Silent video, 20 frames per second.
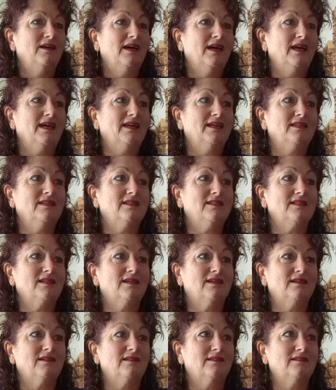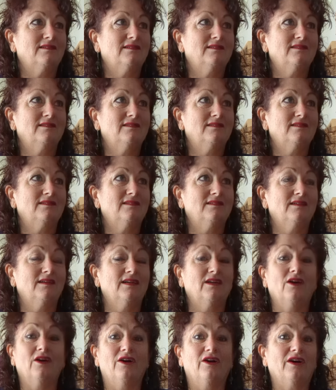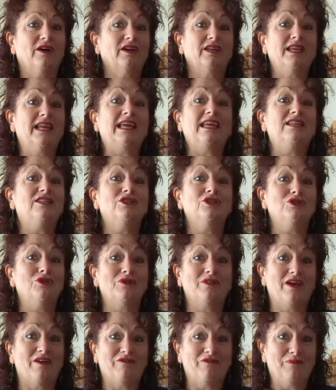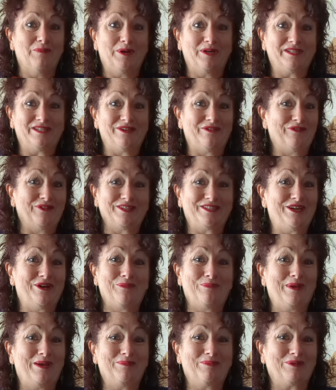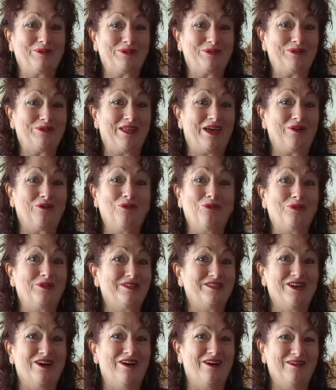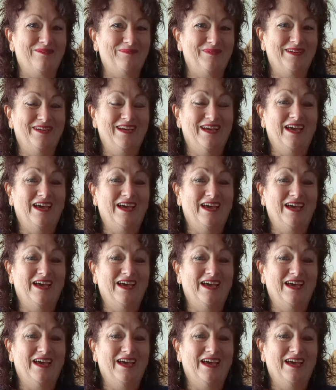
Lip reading: And I need to do that for myself. I tell people to do that all the time.